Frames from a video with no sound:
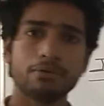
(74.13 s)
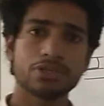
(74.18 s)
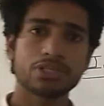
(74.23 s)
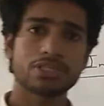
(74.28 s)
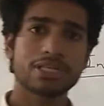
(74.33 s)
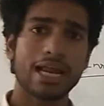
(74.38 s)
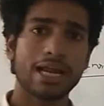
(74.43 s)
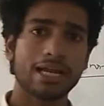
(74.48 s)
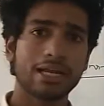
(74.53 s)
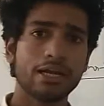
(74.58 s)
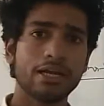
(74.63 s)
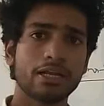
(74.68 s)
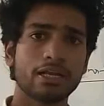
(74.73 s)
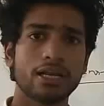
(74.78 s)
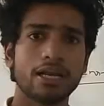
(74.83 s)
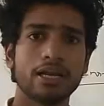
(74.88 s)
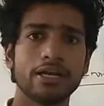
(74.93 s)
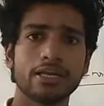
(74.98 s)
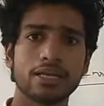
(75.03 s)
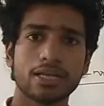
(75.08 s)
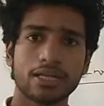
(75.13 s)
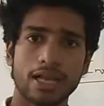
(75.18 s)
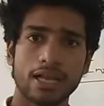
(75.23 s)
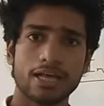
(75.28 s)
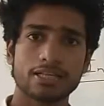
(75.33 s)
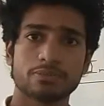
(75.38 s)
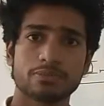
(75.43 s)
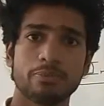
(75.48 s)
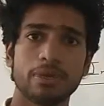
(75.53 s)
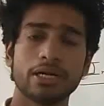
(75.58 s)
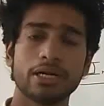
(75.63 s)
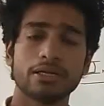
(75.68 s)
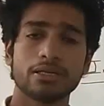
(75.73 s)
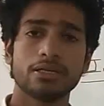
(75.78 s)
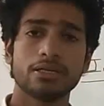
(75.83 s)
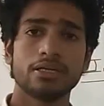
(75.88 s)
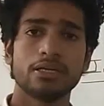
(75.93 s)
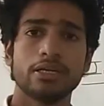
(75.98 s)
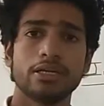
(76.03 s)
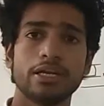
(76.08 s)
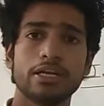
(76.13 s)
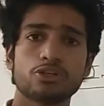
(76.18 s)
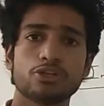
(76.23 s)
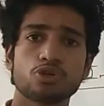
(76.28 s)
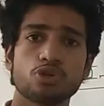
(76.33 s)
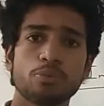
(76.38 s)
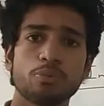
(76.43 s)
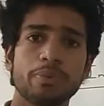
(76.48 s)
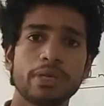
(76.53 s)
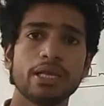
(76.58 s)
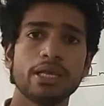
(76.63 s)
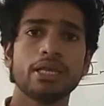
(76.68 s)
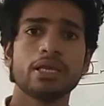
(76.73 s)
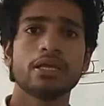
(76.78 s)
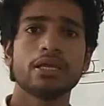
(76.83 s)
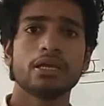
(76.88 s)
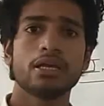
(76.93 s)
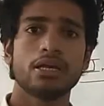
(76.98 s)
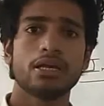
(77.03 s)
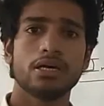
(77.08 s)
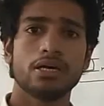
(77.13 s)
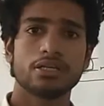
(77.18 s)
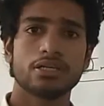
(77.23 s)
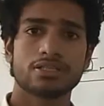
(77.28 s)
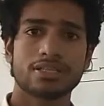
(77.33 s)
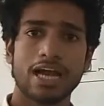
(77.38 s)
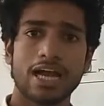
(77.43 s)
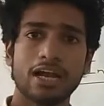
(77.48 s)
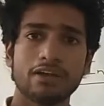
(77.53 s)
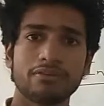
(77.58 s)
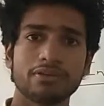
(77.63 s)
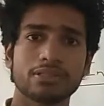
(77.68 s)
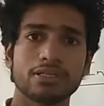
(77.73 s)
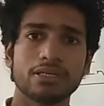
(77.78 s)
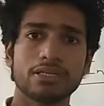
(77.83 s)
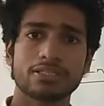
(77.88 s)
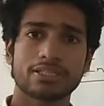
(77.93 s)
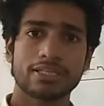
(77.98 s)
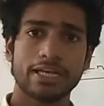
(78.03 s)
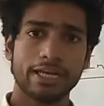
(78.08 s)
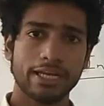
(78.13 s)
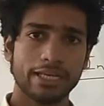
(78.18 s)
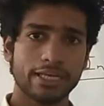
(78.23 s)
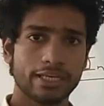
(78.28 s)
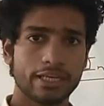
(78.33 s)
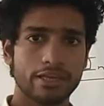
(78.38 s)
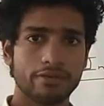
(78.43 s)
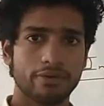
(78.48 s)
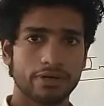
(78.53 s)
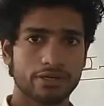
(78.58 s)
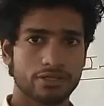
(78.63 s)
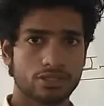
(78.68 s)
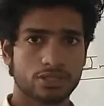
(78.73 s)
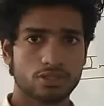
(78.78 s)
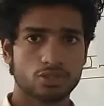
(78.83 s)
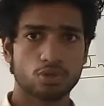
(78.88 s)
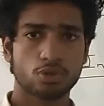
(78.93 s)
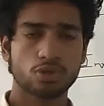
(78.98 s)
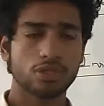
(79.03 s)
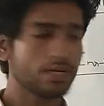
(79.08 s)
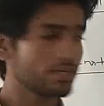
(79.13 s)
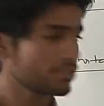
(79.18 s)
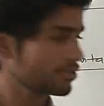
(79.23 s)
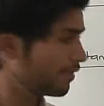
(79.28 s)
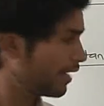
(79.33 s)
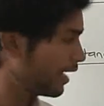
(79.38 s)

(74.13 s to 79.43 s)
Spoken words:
which is directly declared in a class, but it should be start with a static keywords. So that's